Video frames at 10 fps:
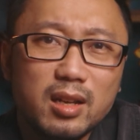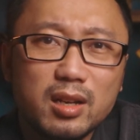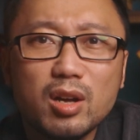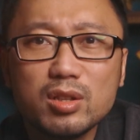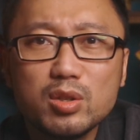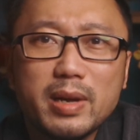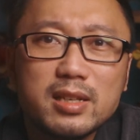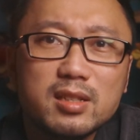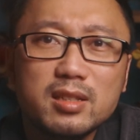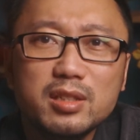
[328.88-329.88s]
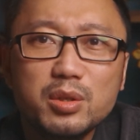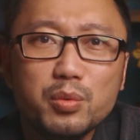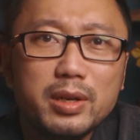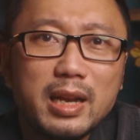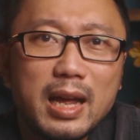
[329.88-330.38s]
Not to mention you
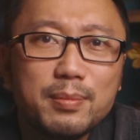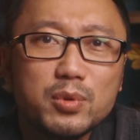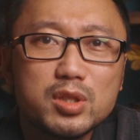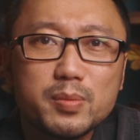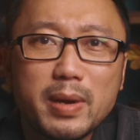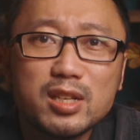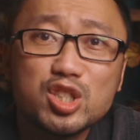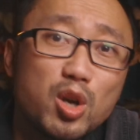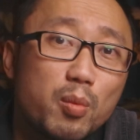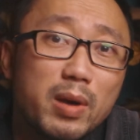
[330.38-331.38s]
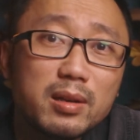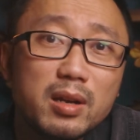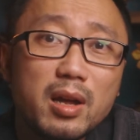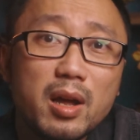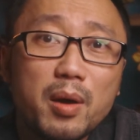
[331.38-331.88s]
will have to spend so much
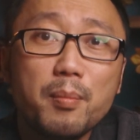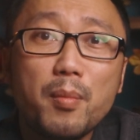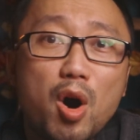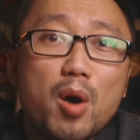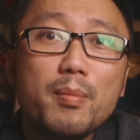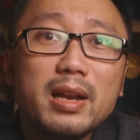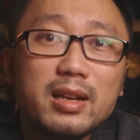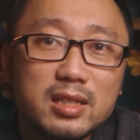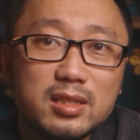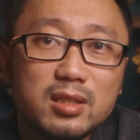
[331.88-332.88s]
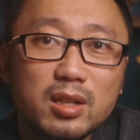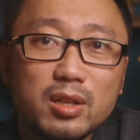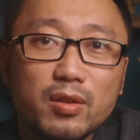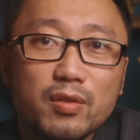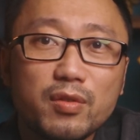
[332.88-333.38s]
more money
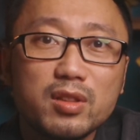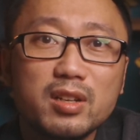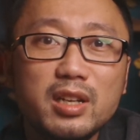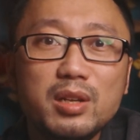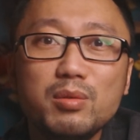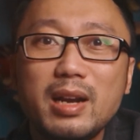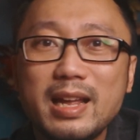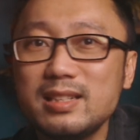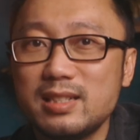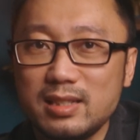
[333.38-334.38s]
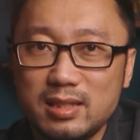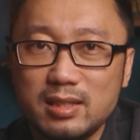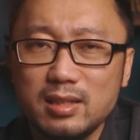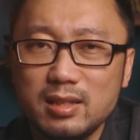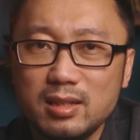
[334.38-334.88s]
for the new lenses.
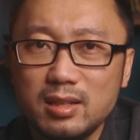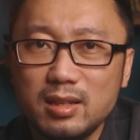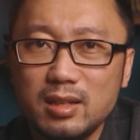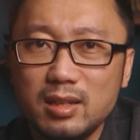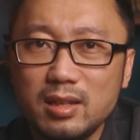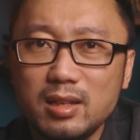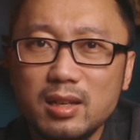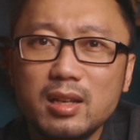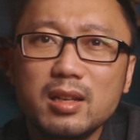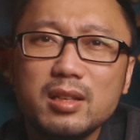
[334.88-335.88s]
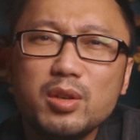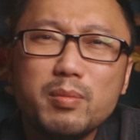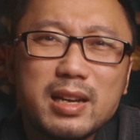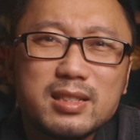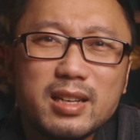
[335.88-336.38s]
You
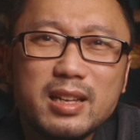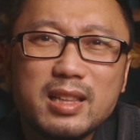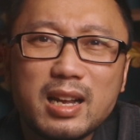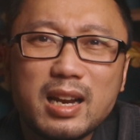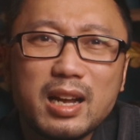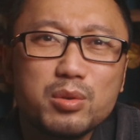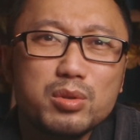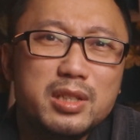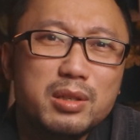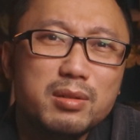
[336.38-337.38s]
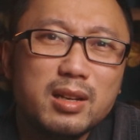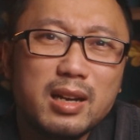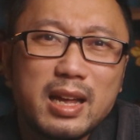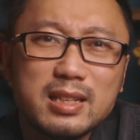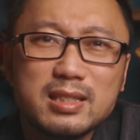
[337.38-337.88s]
might say that I could use the
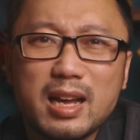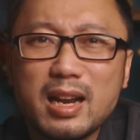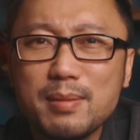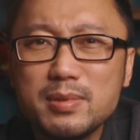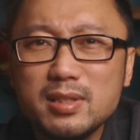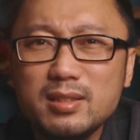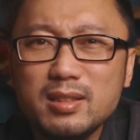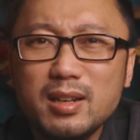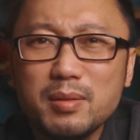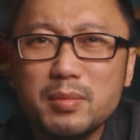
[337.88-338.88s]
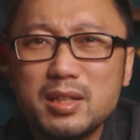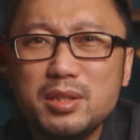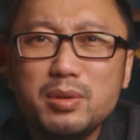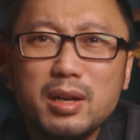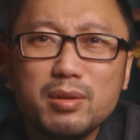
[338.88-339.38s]
lens adapter, but
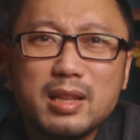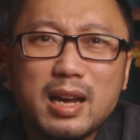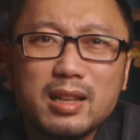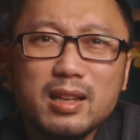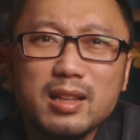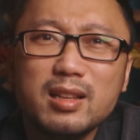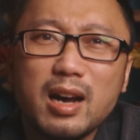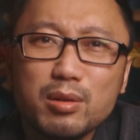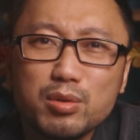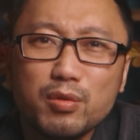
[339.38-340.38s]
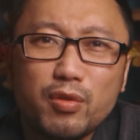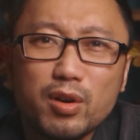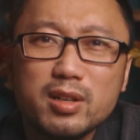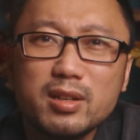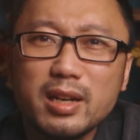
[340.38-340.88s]
you know that the
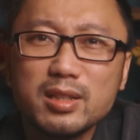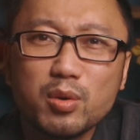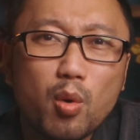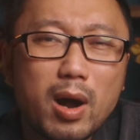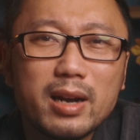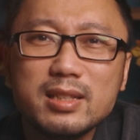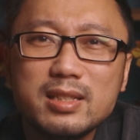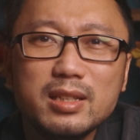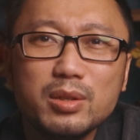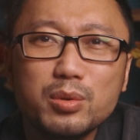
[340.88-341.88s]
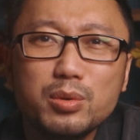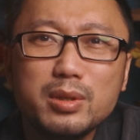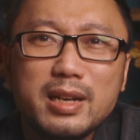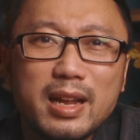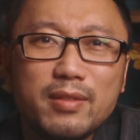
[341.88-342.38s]
autofocus and the quality would
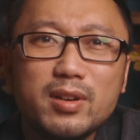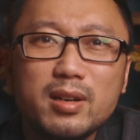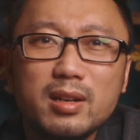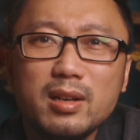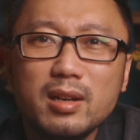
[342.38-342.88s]
never